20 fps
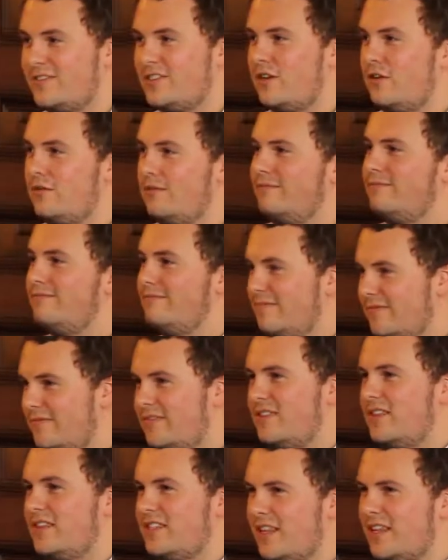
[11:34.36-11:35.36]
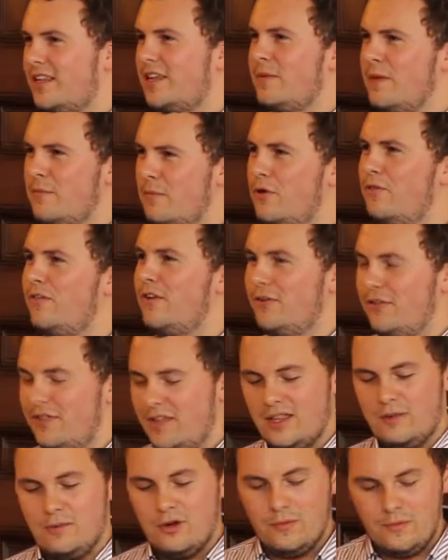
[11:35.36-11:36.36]
So there's something going to be moving on
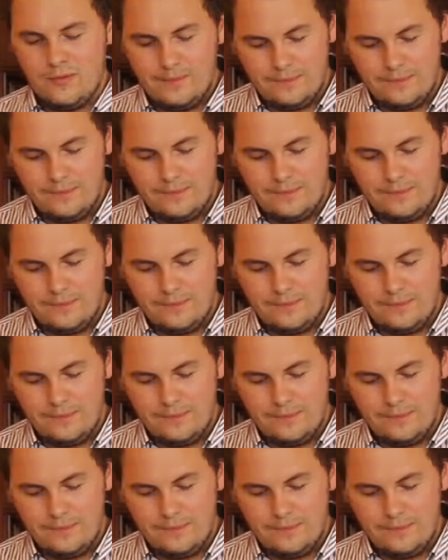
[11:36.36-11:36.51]
at the